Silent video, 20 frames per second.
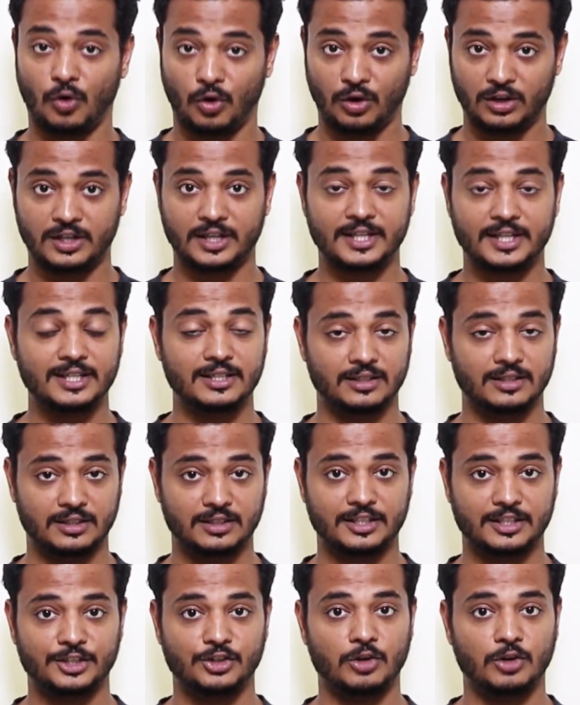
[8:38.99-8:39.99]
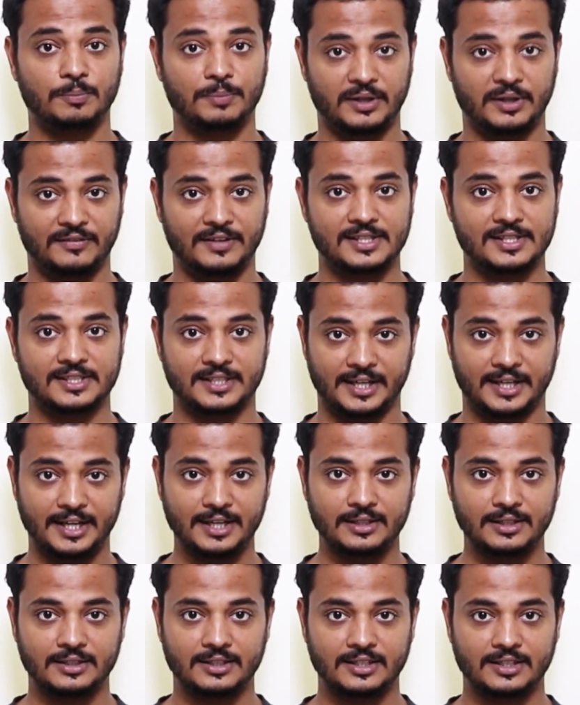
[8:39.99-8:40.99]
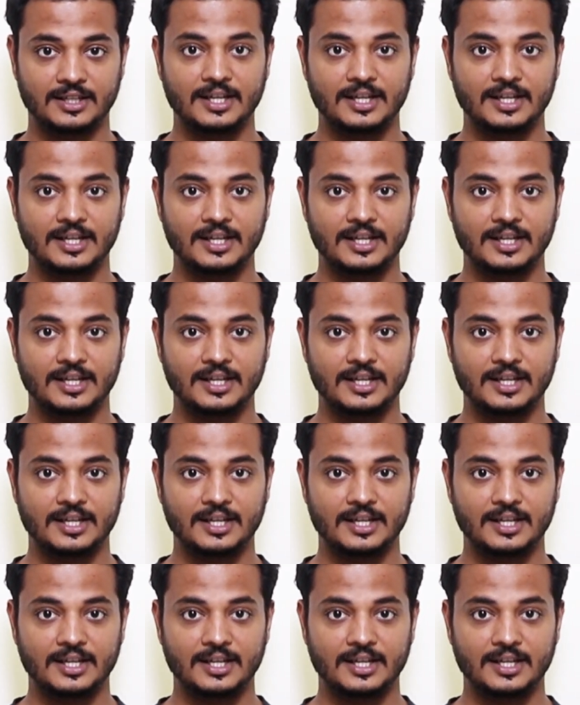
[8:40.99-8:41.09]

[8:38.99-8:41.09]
already learned in your previous grade.